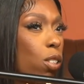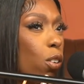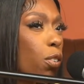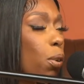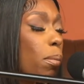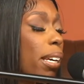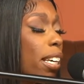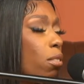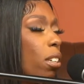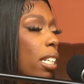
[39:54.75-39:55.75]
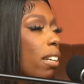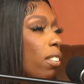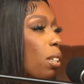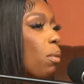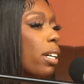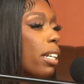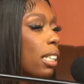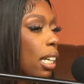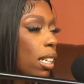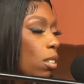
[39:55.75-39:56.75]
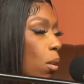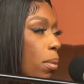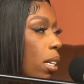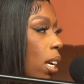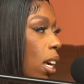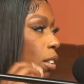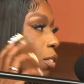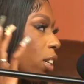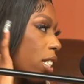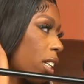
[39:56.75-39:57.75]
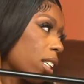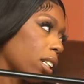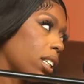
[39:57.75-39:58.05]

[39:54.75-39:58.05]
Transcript: So if you're a man, you could definitely wear it. Like, it could be fresh and clean.